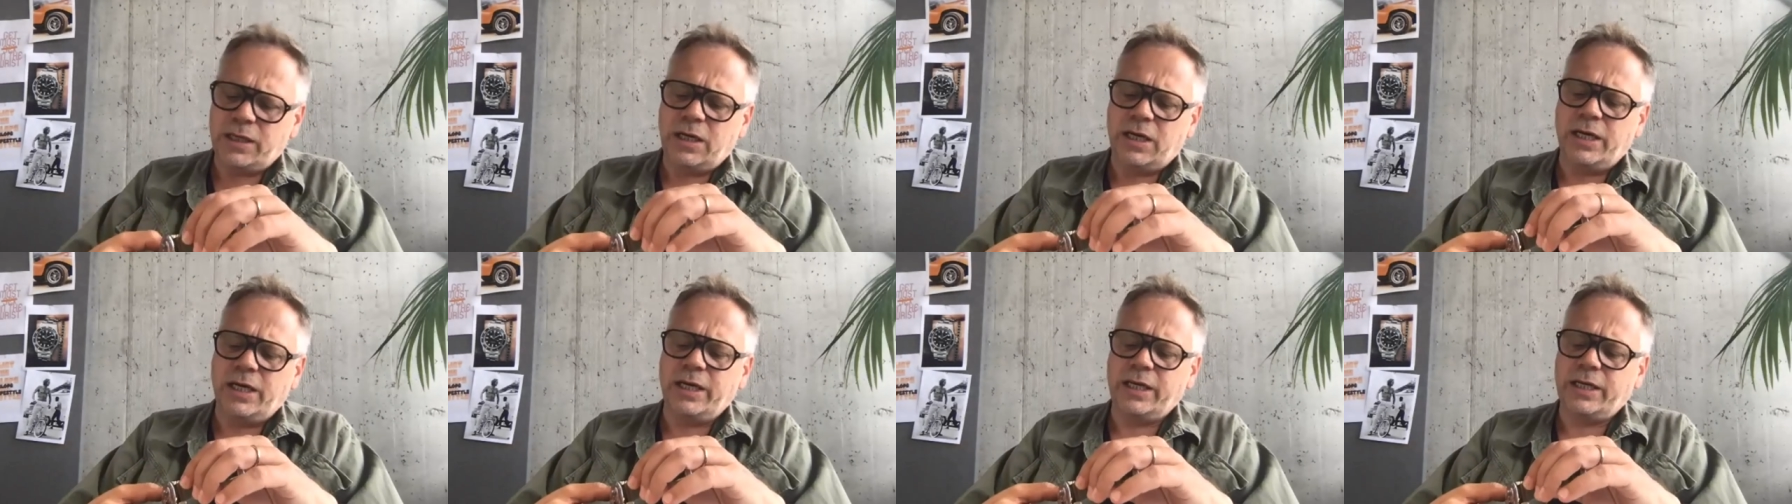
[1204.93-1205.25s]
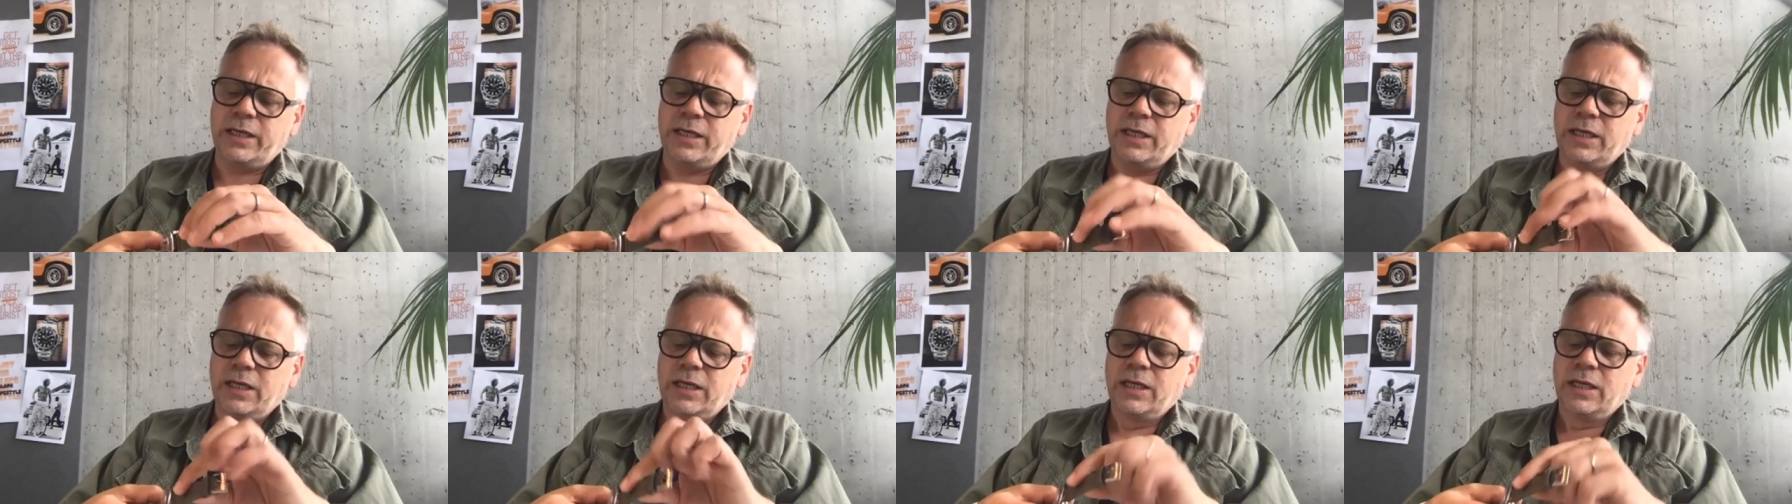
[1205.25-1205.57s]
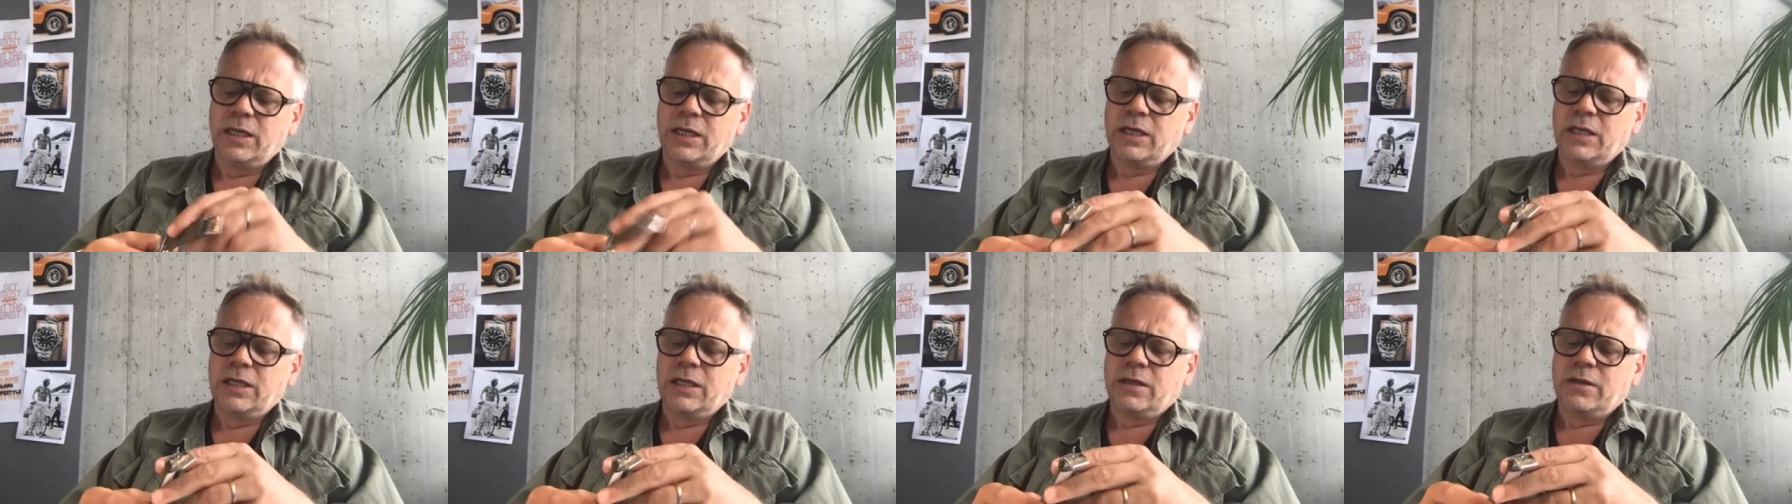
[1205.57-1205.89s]
like
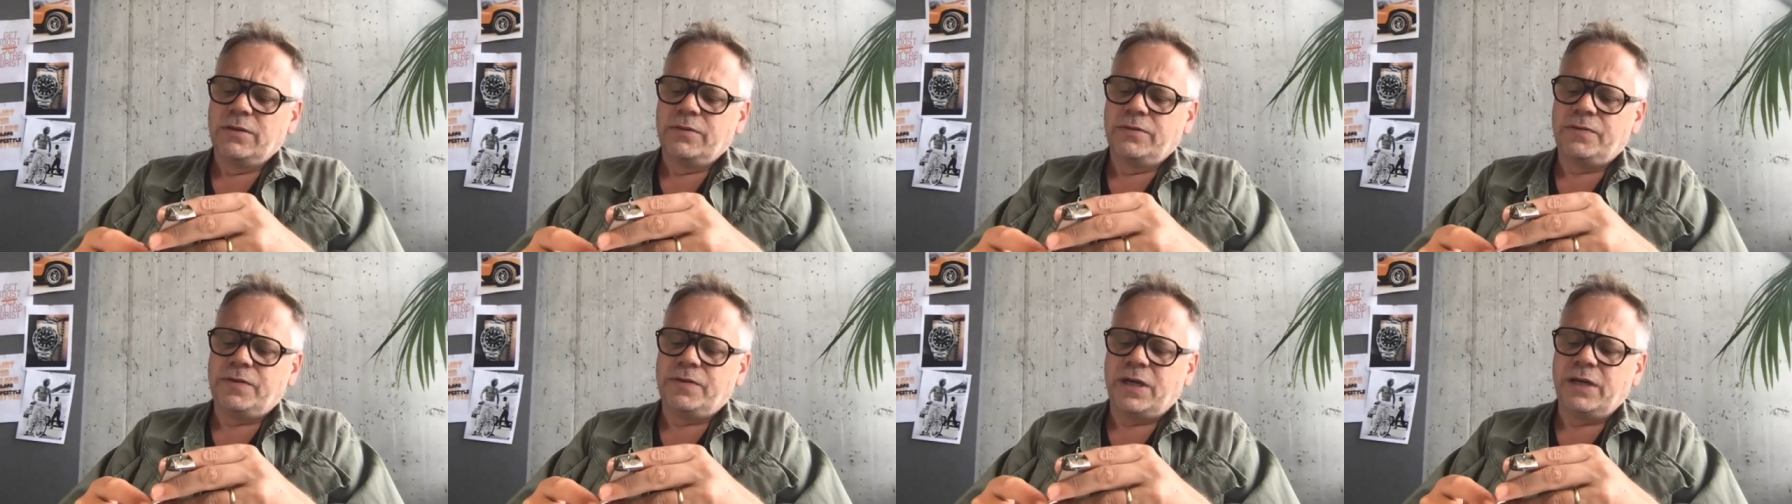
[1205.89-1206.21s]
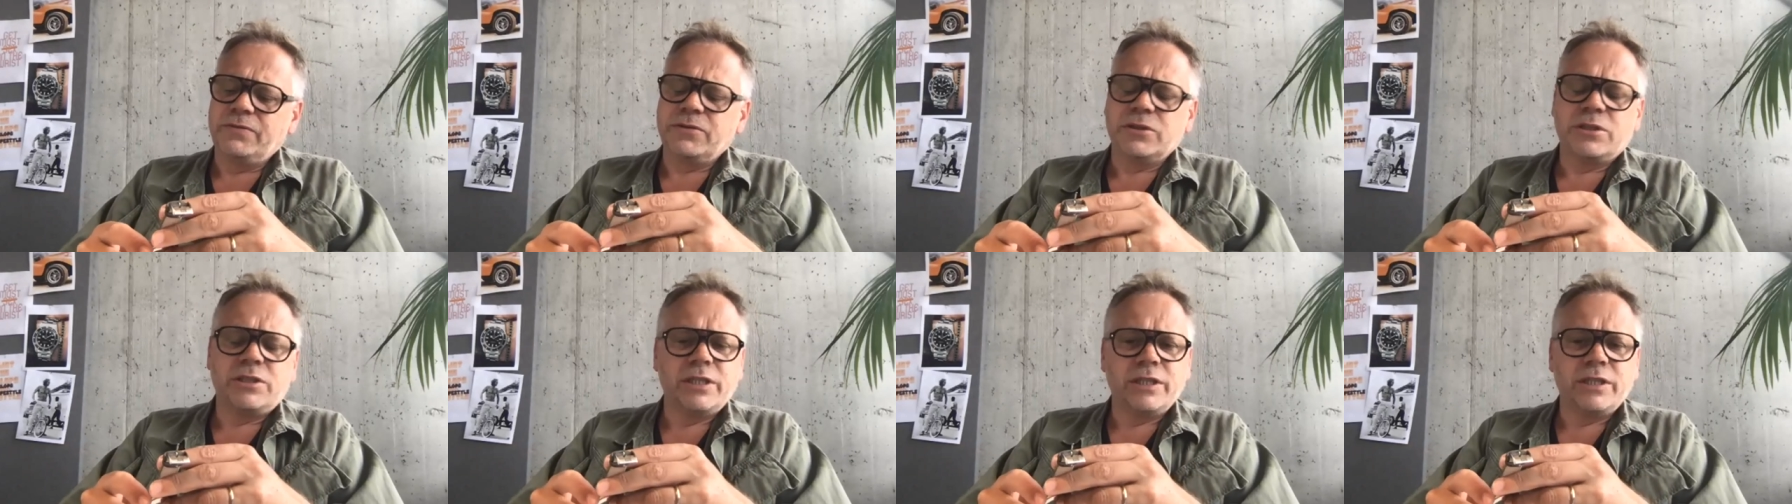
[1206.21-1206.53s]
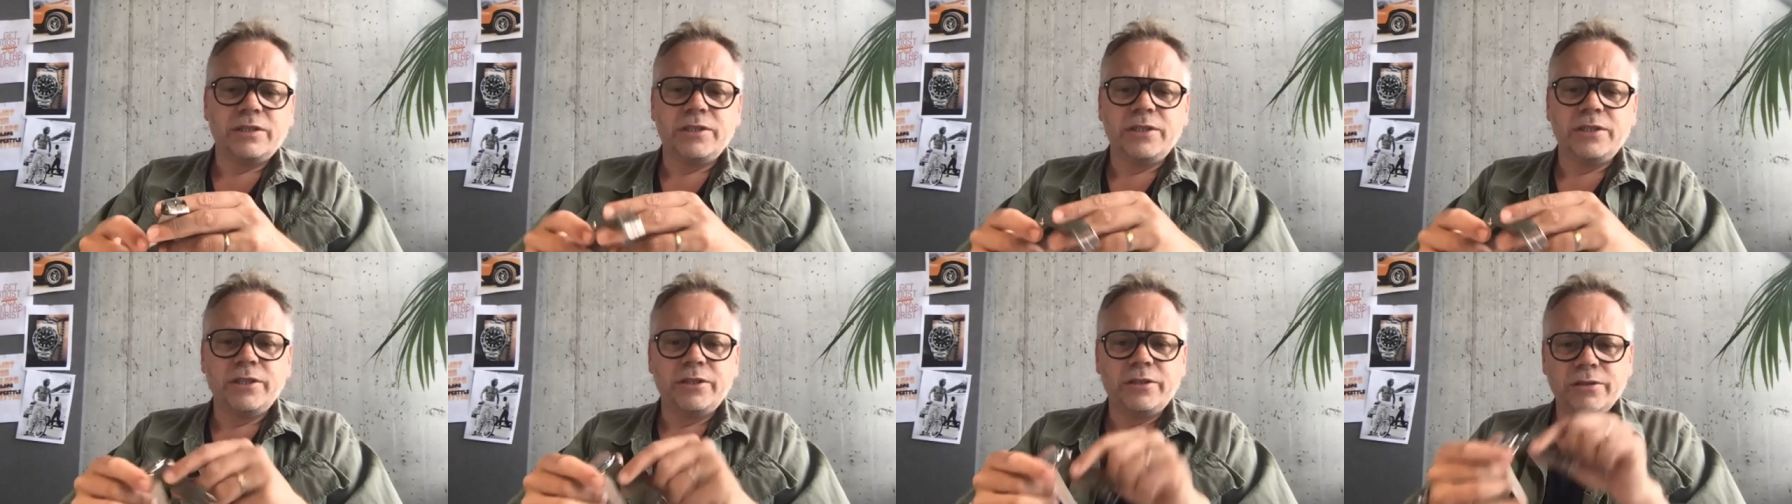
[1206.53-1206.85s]
five or
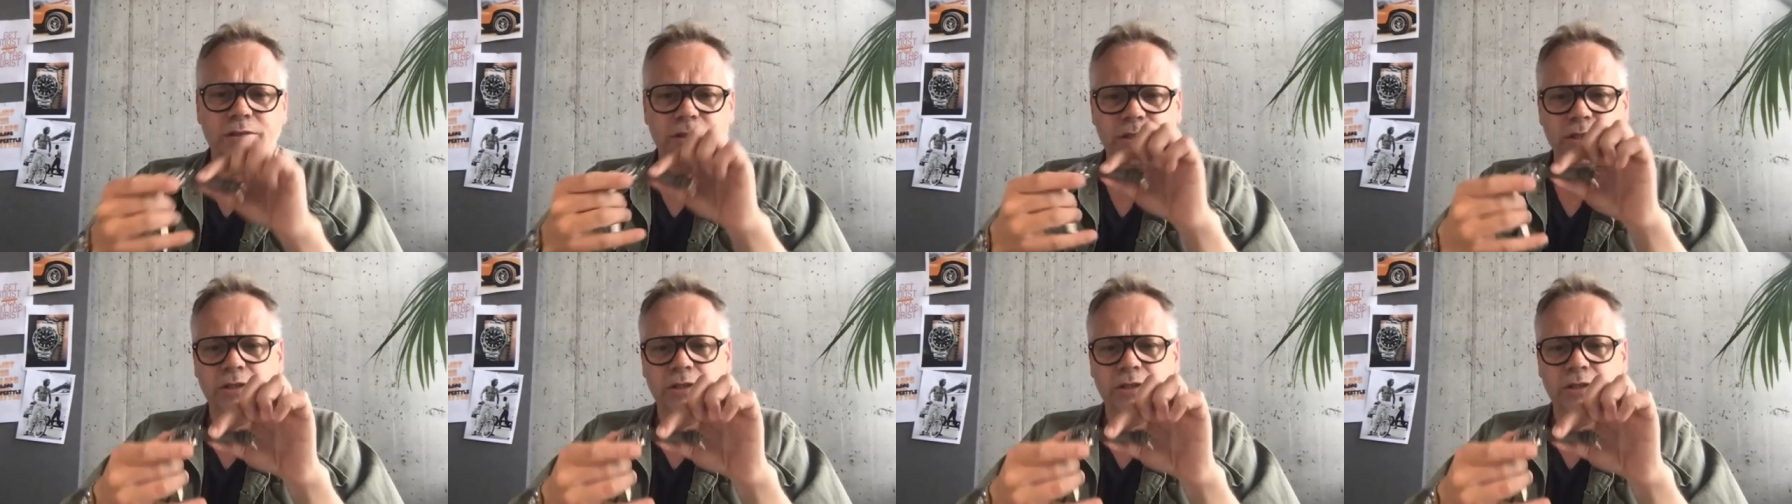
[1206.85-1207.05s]
six years.